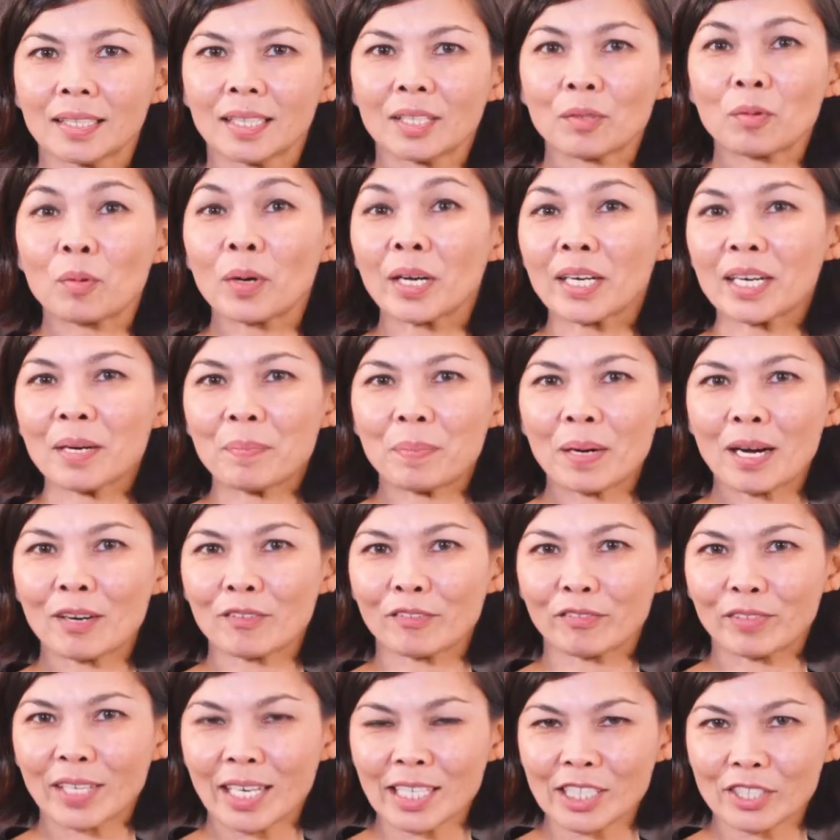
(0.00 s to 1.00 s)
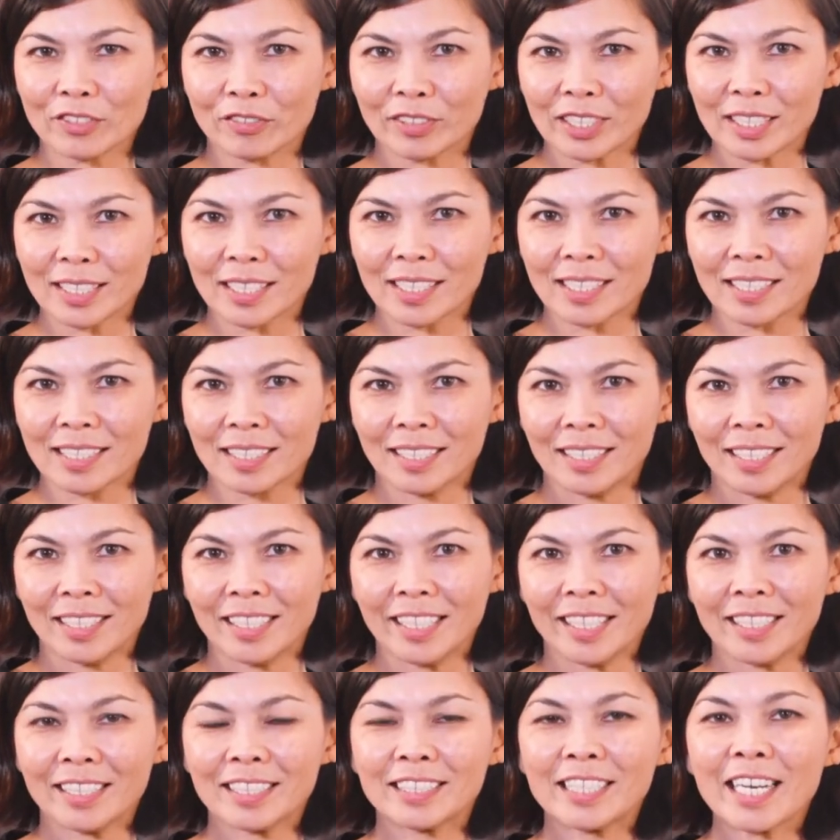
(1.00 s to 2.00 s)
And what about flash floods?
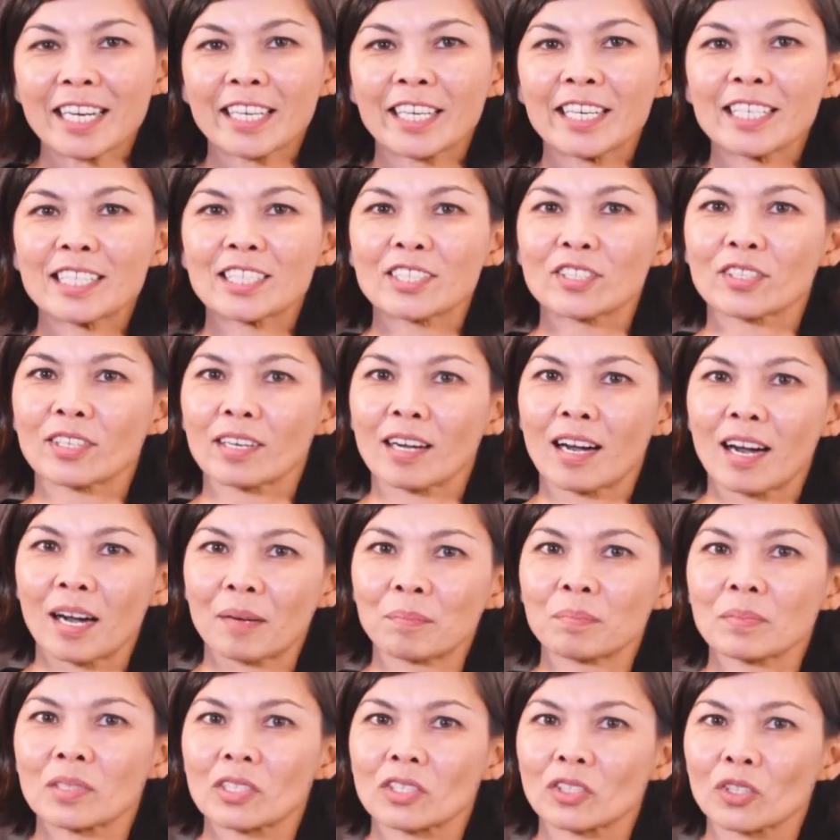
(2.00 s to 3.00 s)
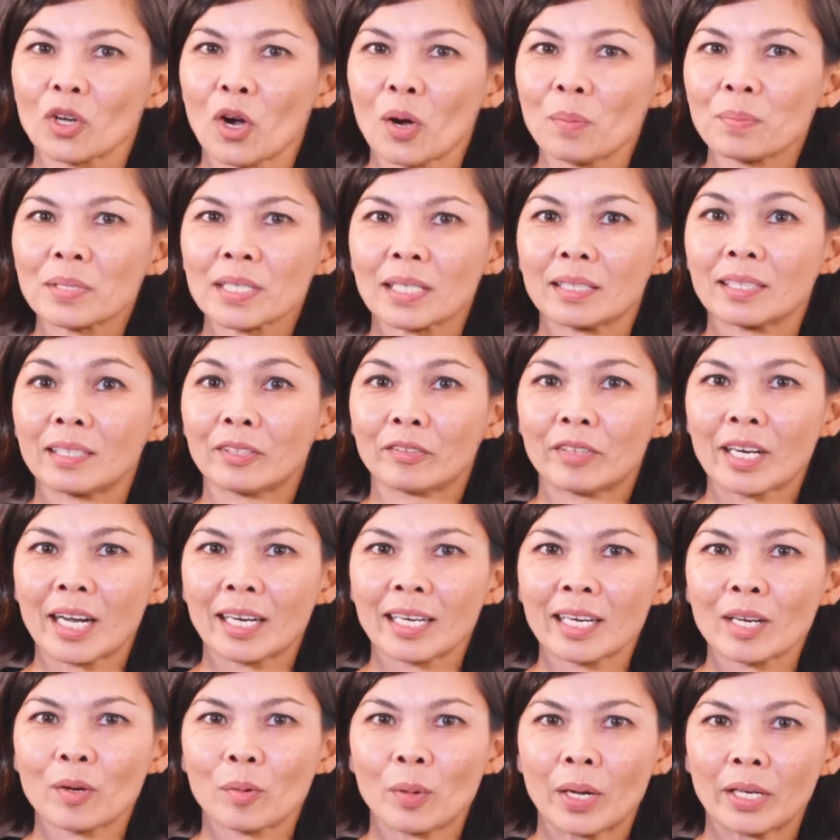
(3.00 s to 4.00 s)
In the decades to come, storms and
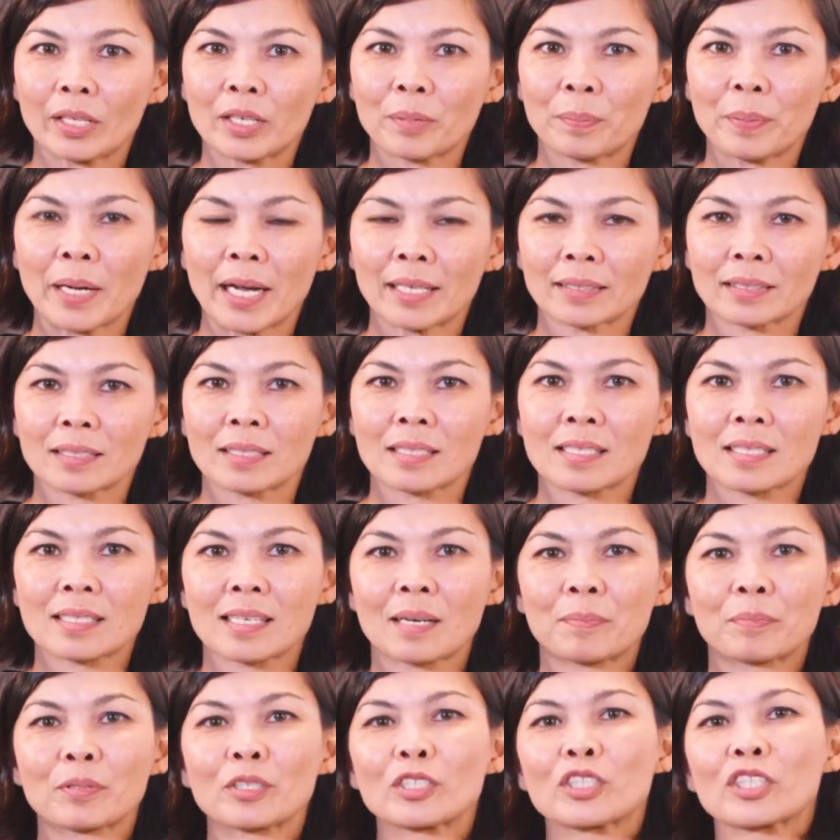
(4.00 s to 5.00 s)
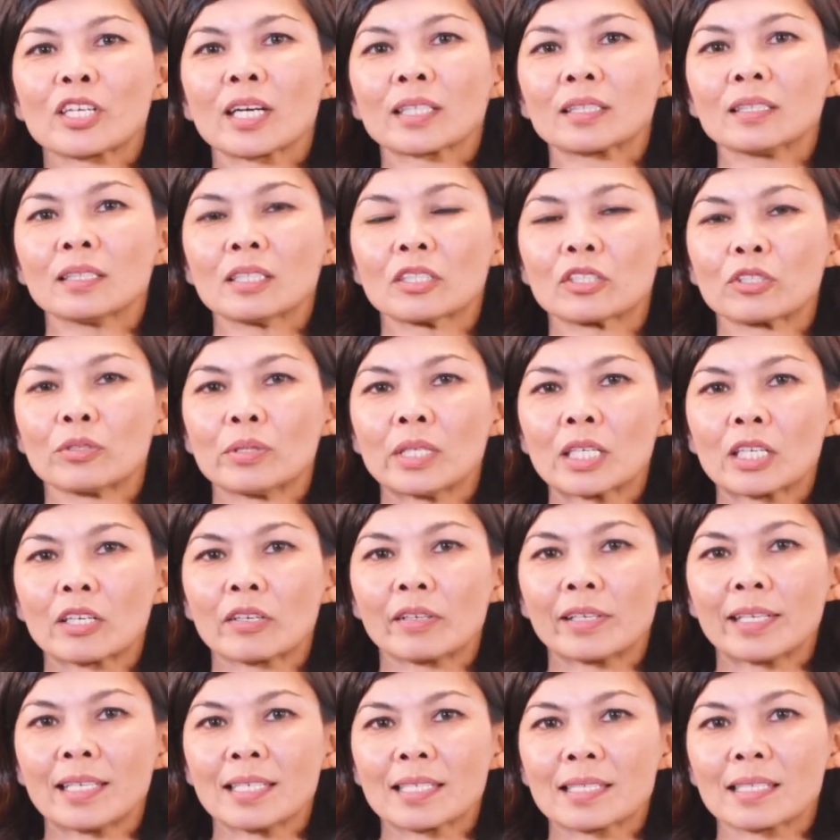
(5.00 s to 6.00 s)
erratic weather patterns are projected to
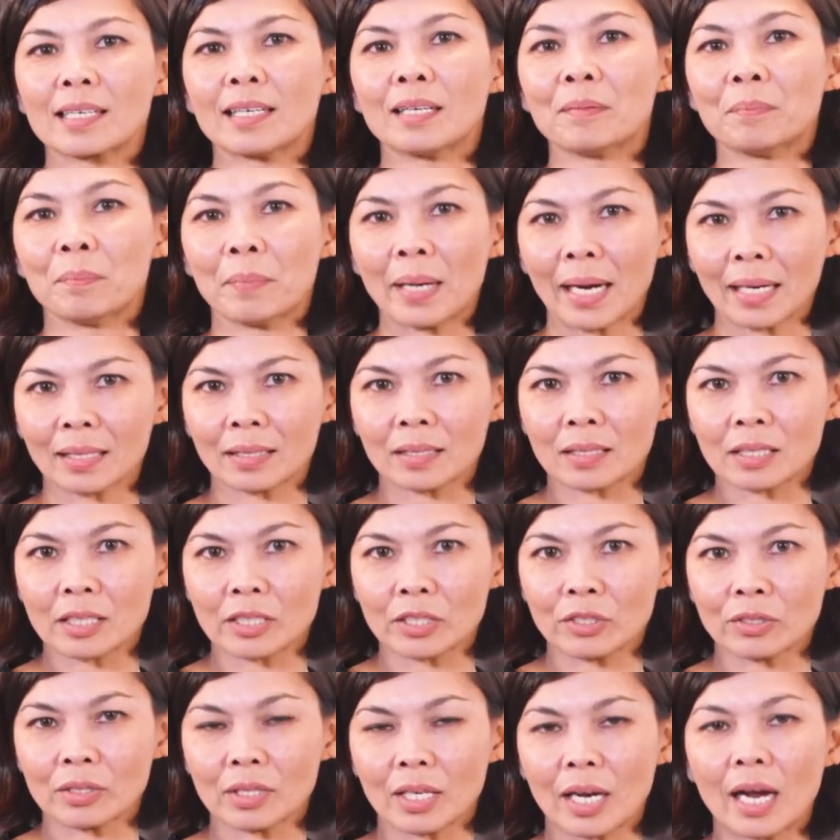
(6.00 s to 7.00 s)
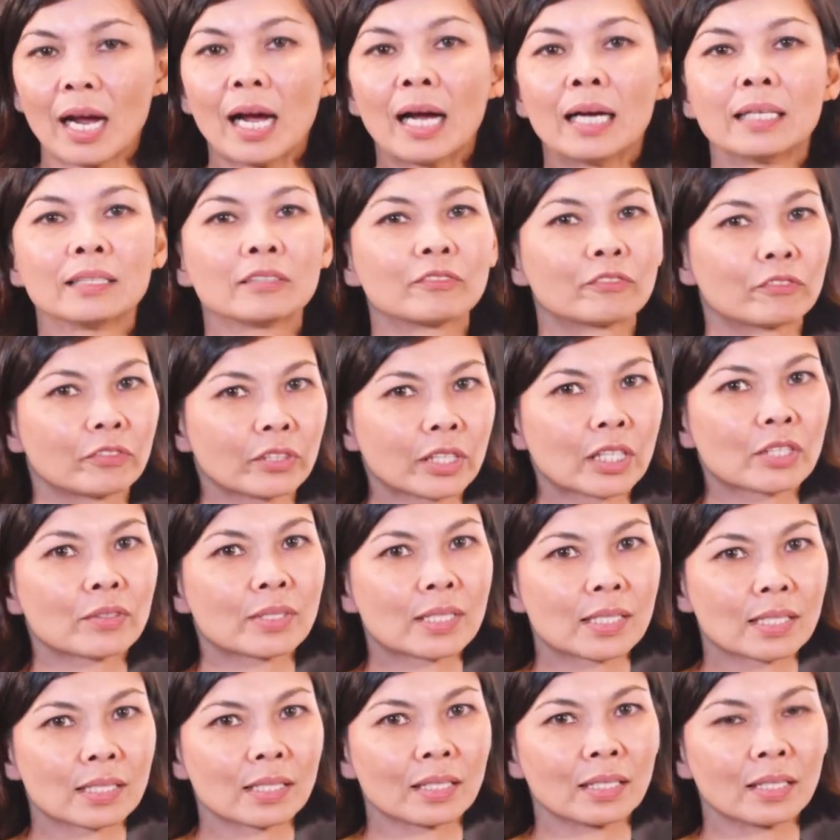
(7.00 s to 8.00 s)
increase in magnitude and
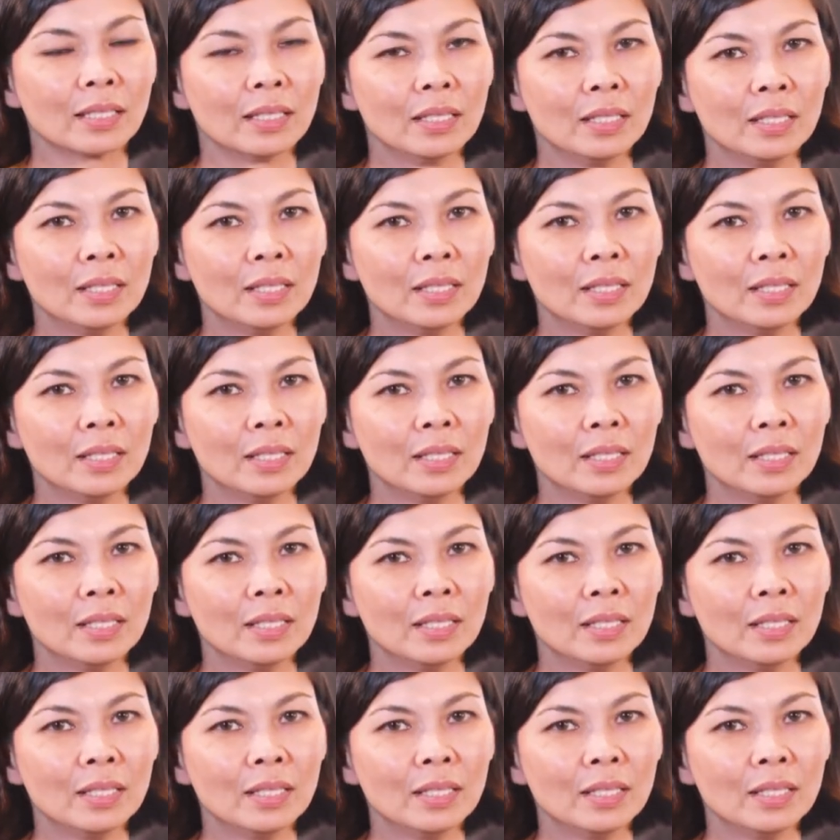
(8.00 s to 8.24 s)
frequency.